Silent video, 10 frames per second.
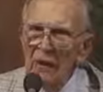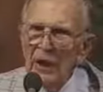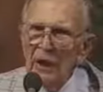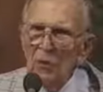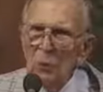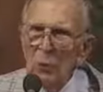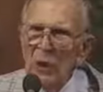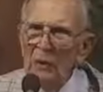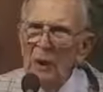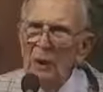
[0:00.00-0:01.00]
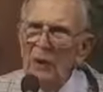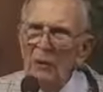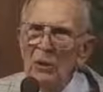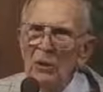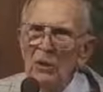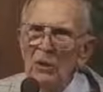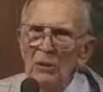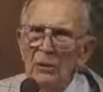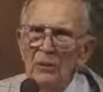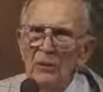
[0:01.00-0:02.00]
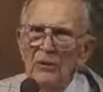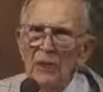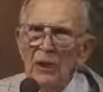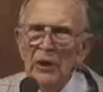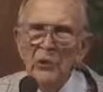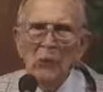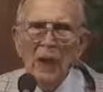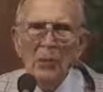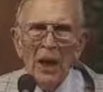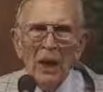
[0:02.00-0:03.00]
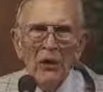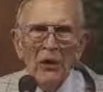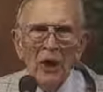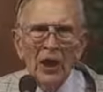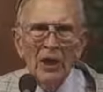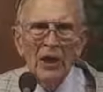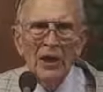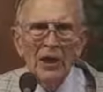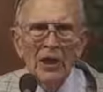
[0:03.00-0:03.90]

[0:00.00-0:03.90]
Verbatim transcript: These women, if they knew my background,